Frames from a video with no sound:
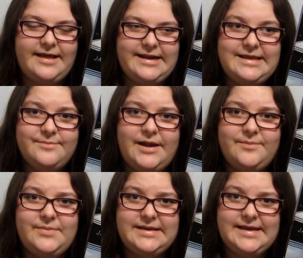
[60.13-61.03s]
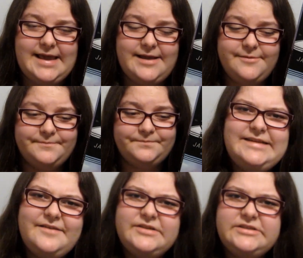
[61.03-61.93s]
that he might be gay.
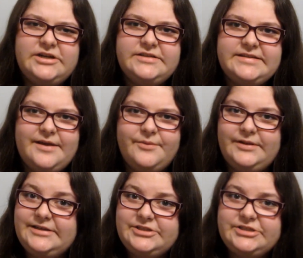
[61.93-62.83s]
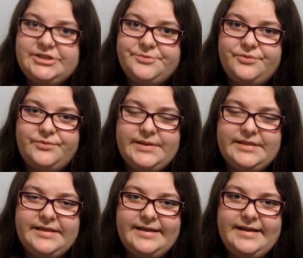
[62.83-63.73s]
David starts a relationship
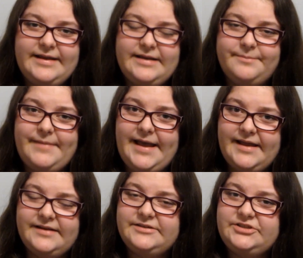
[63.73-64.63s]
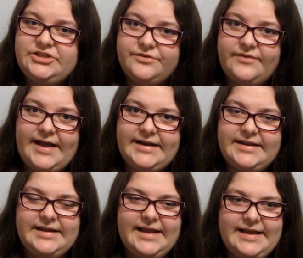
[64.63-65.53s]
with a man,
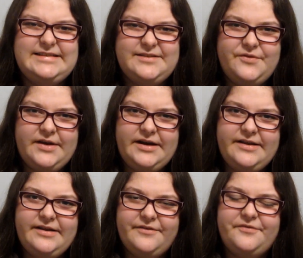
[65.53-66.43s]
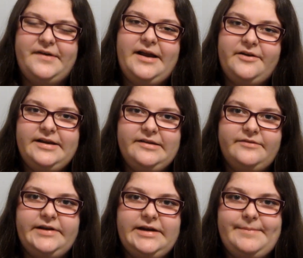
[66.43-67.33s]
Giovanni, and it's a very fiery and
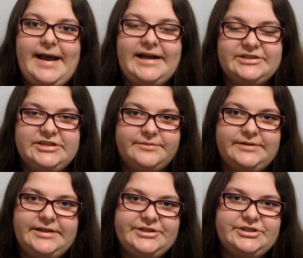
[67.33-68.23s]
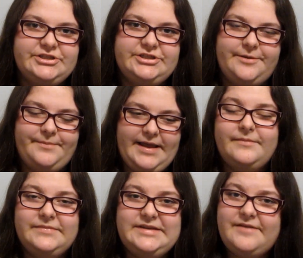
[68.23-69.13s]
very passionate relationship. And
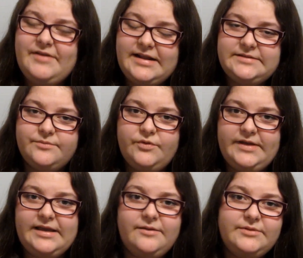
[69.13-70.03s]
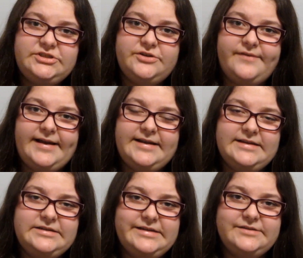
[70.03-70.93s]
David ends up moving in with Giovanni
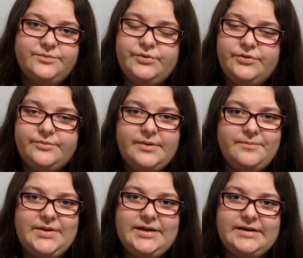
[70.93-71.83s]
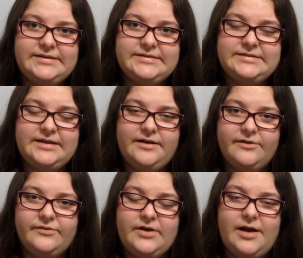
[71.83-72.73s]
into his room because
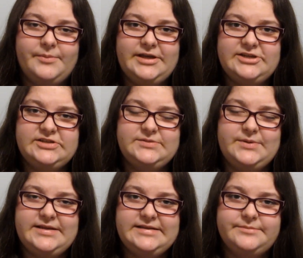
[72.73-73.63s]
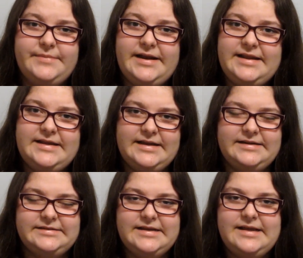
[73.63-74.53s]
of complications with his money,
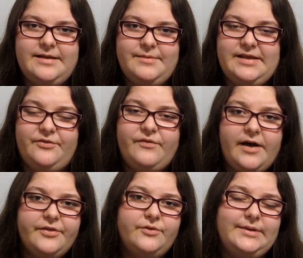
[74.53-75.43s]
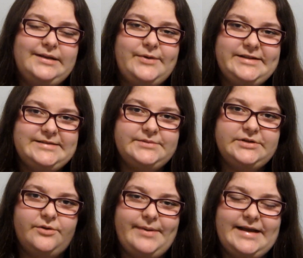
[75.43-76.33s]
and his father really wants him to
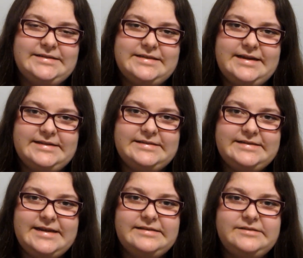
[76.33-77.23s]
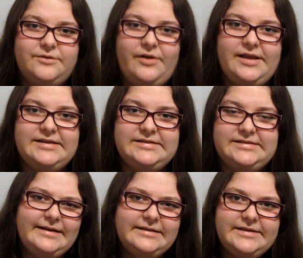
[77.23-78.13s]
go back to the United States, so his
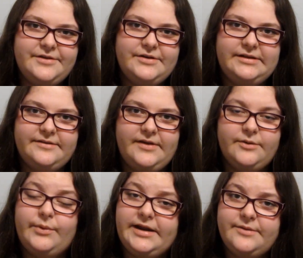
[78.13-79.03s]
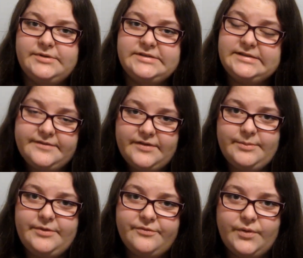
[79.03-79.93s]
son continued living where he was living
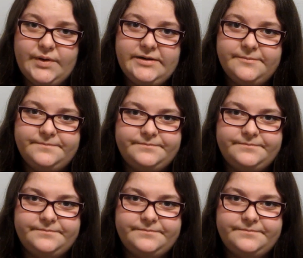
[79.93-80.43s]
before.